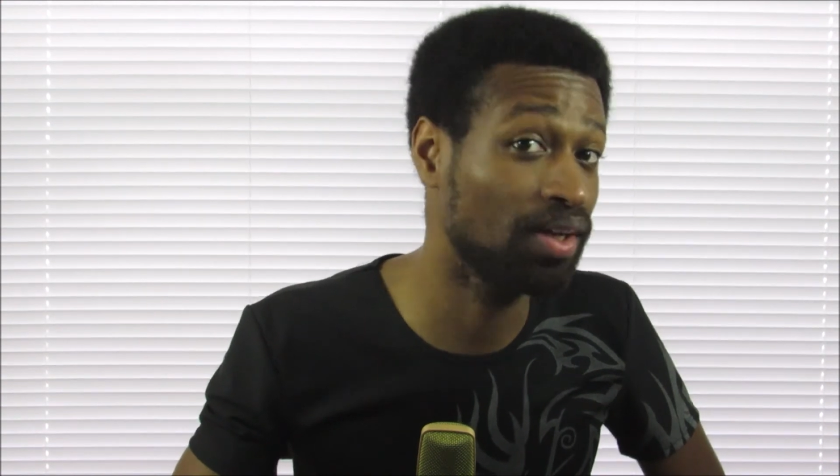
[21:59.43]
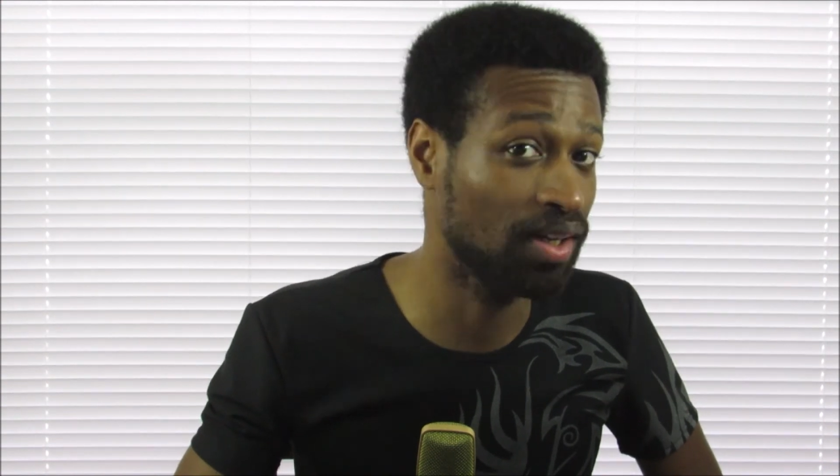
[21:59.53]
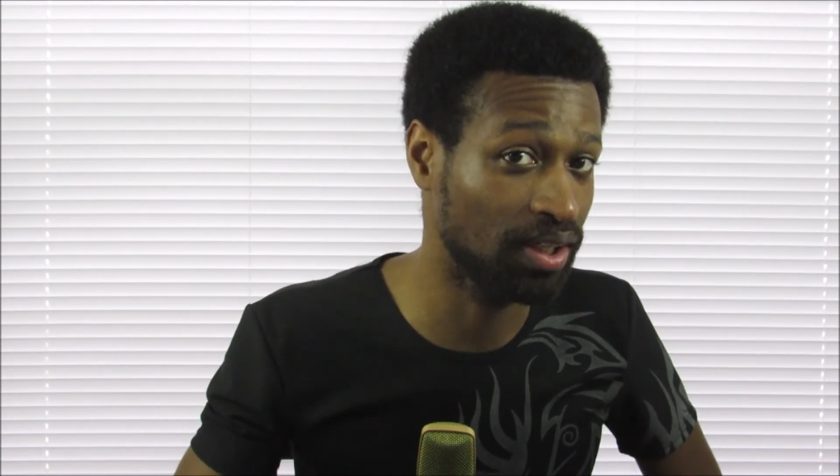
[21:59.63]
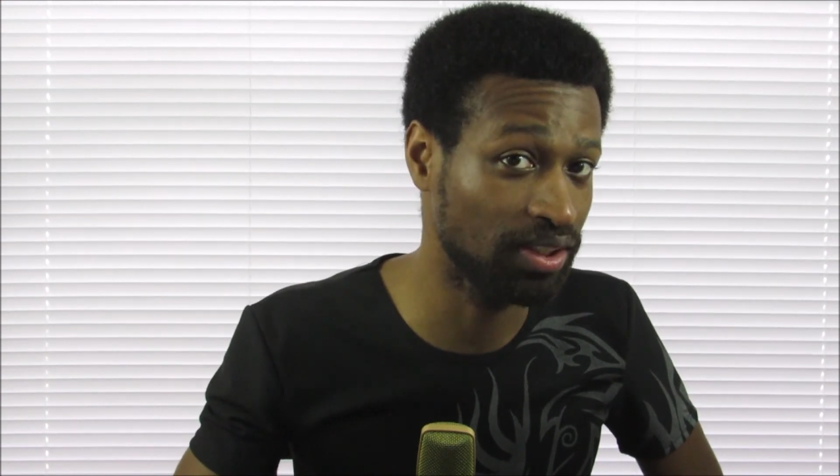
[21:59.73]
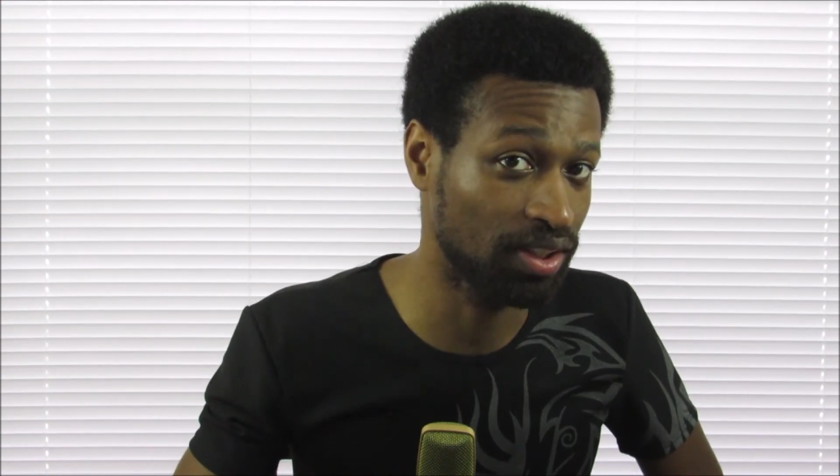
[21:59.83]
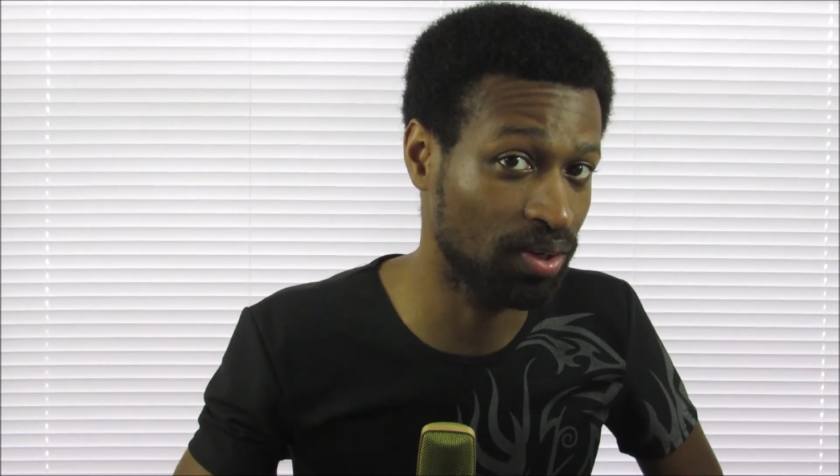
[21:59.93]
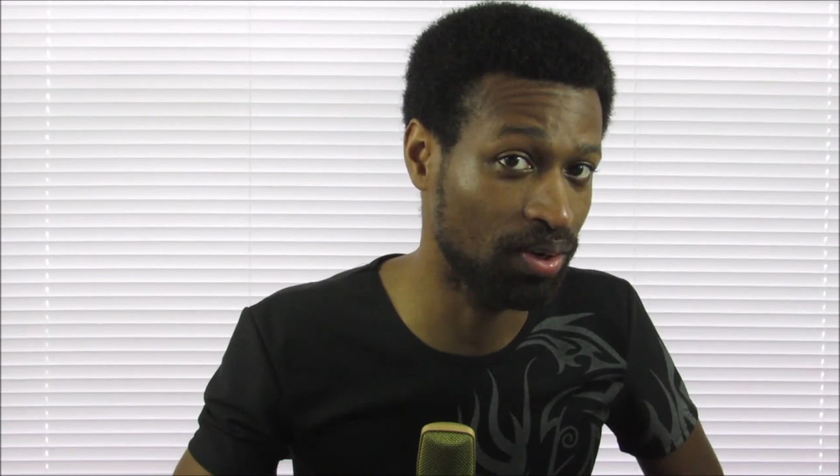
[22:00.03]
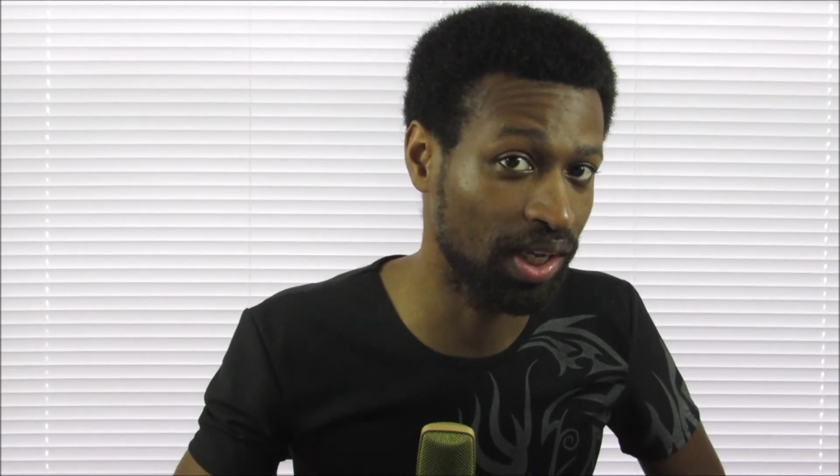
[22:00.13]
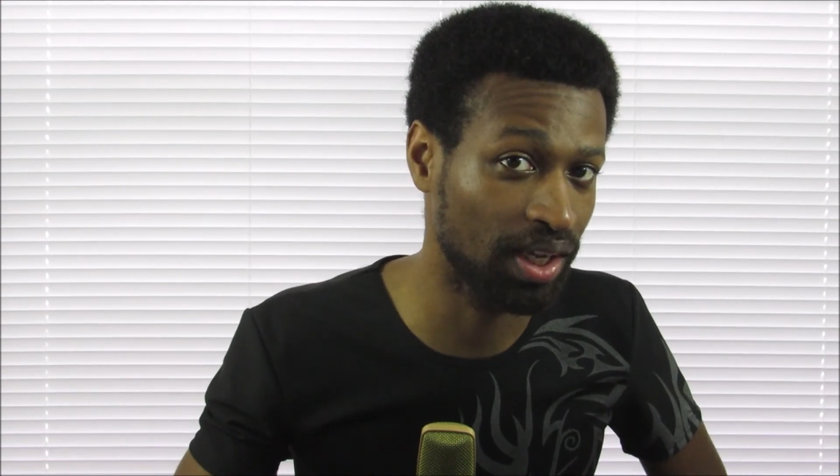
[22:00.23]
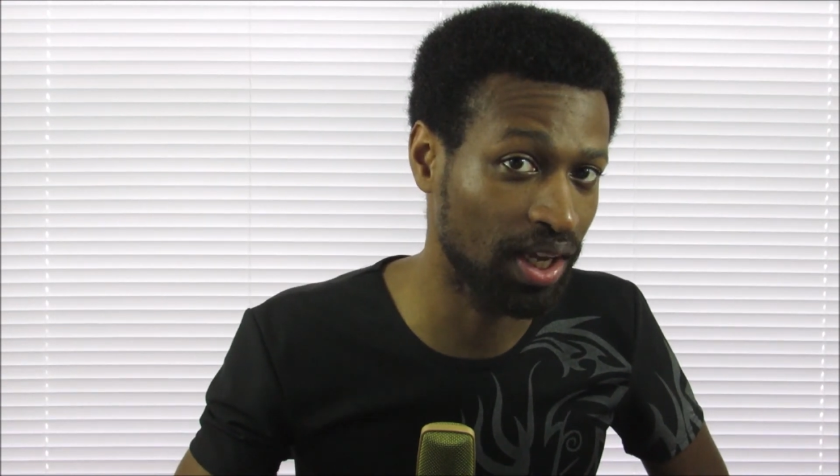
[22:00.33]
being the least
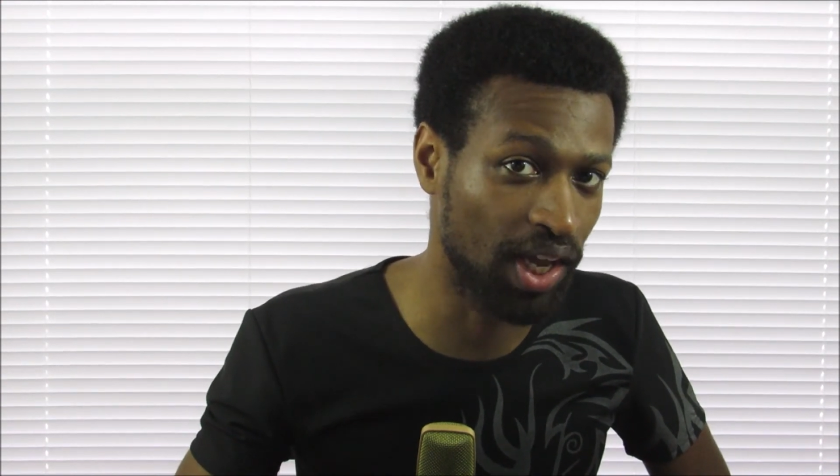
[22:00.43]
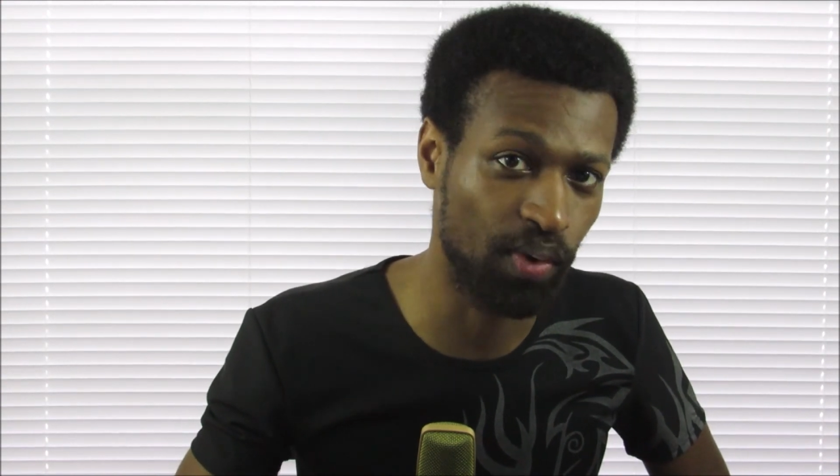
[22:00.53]
annoying,